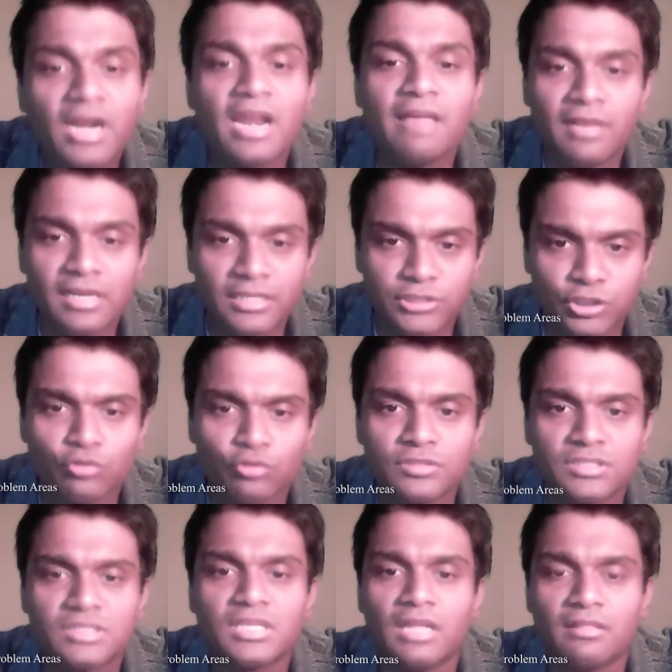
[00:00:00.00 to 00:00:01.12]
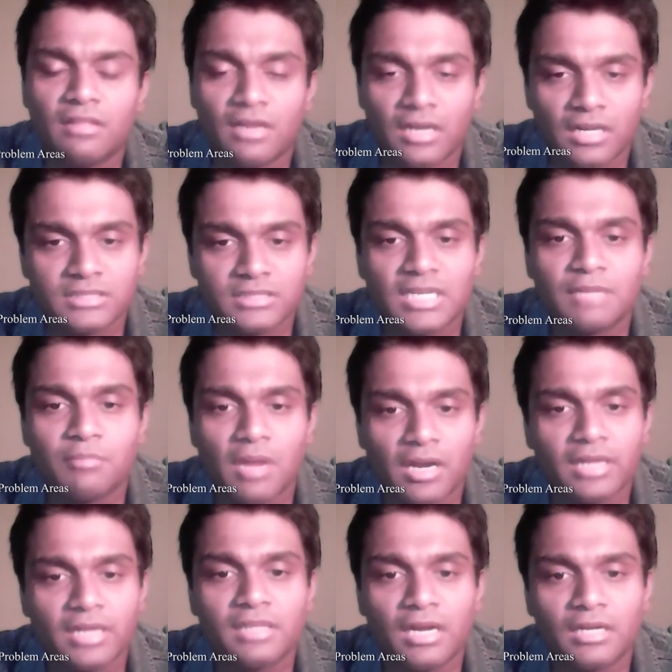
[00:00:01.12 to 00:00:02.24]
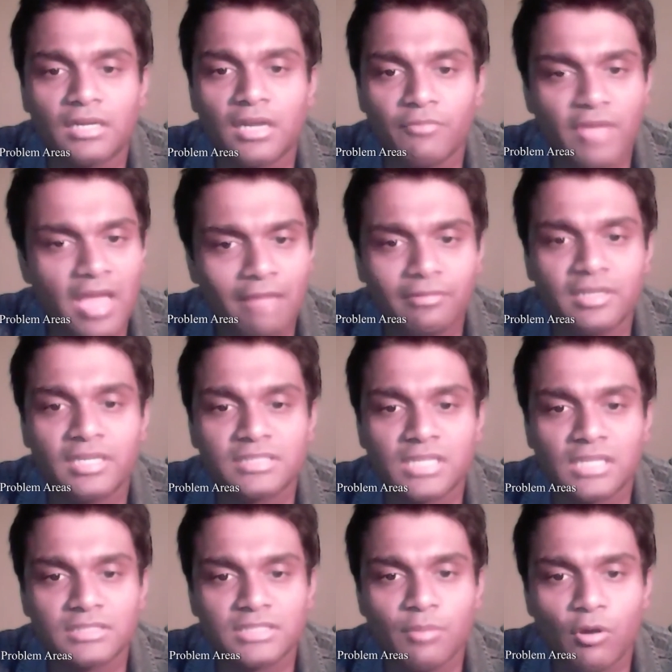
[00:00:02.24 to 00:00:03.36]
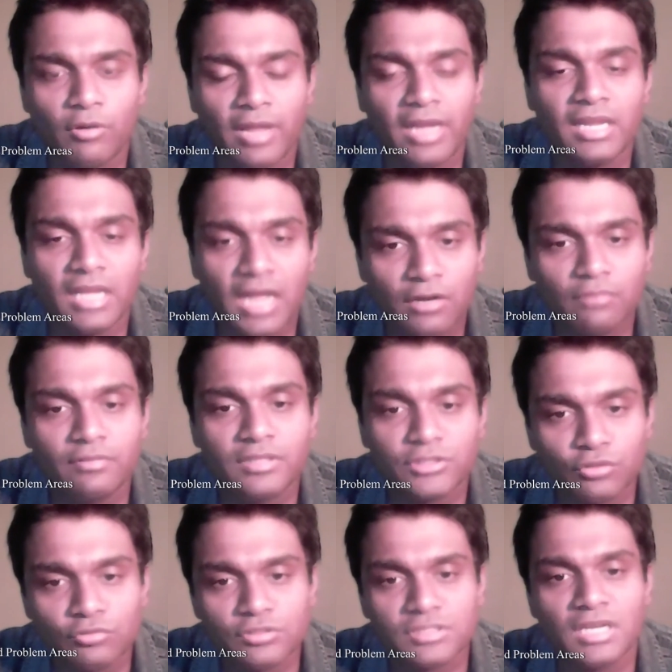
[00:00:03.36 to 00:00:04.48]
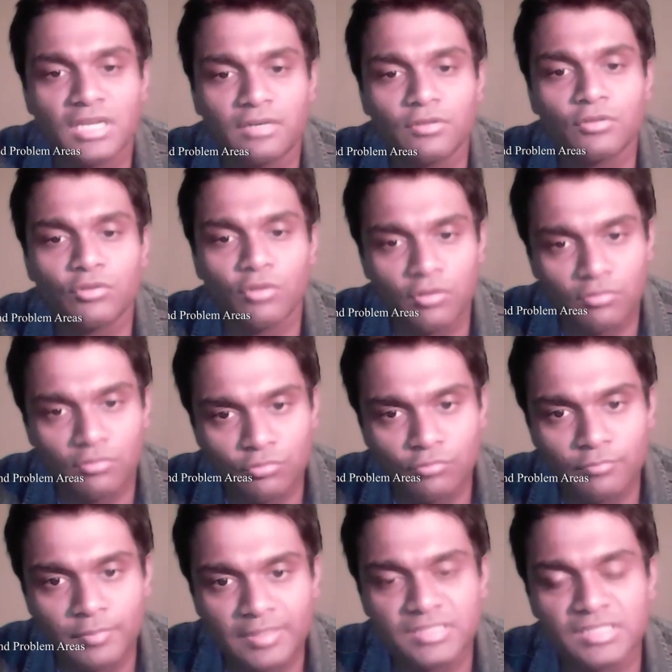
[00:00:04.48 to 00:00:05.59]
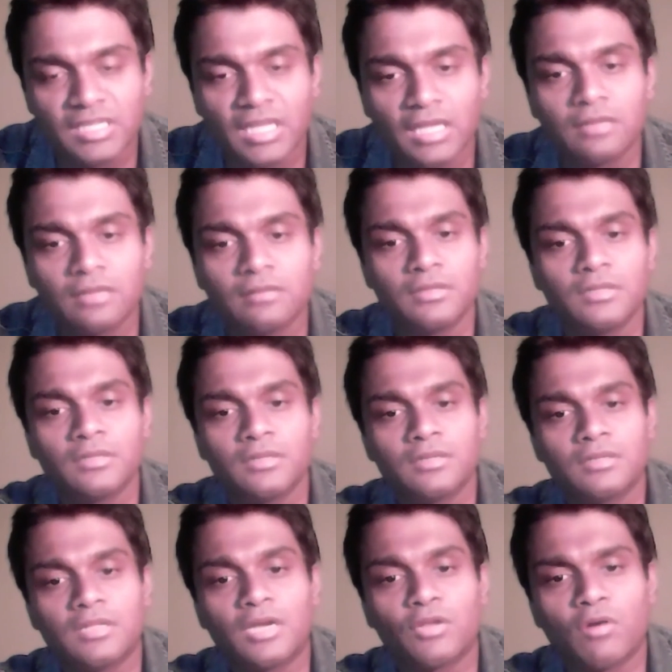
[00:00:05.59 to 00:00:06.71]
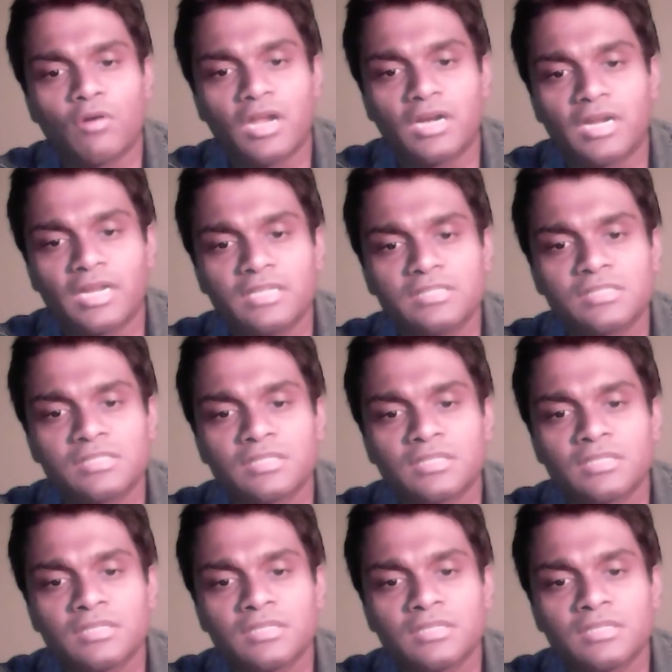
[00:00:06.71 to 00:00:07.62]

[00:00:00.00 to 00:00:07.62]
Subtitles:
level issues in the real estate market that we haven't discussed about? Any kind of issues that you've been seeing that you want to address?